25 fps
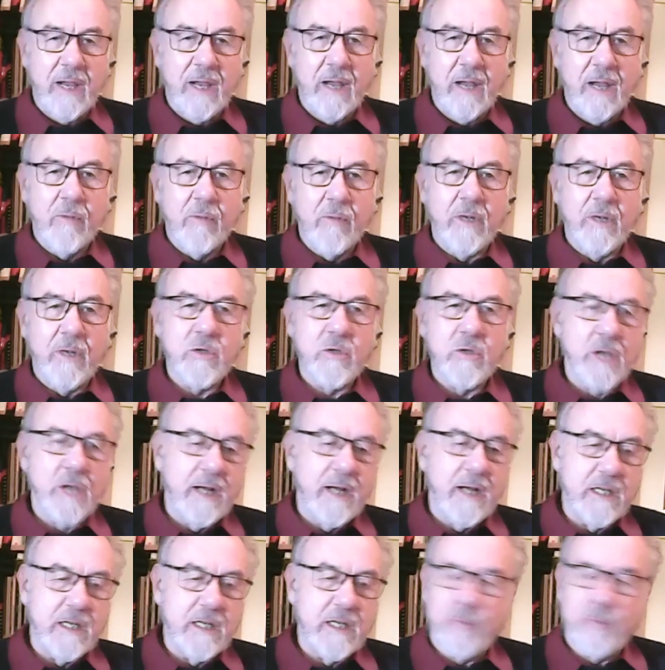well, in
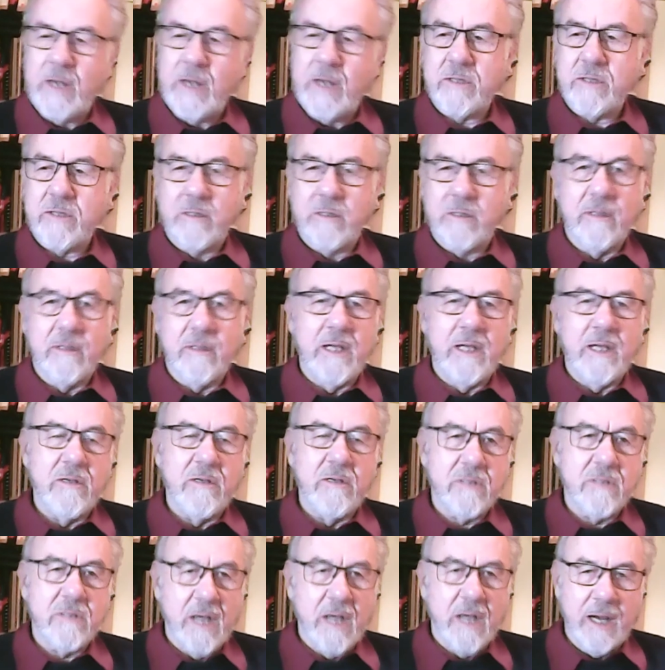Chinese medicine, they
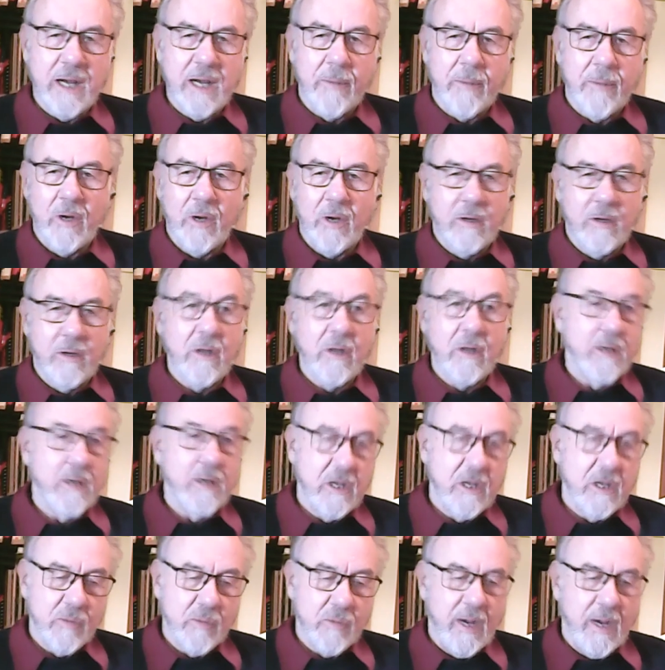use tiger bone. God
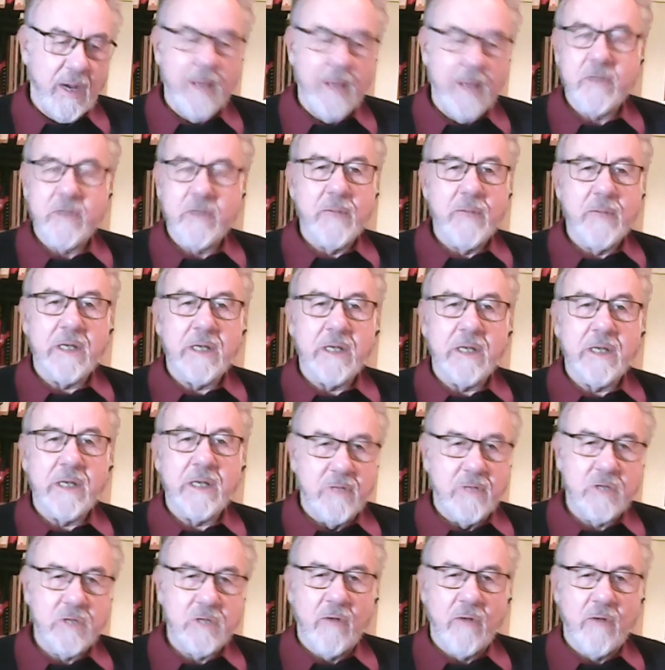knows why. It's meant to give
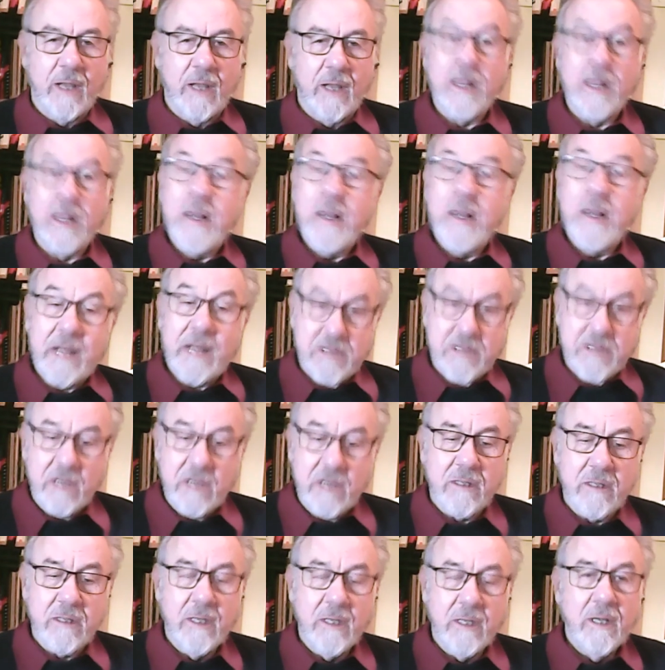you strength. Doesn't.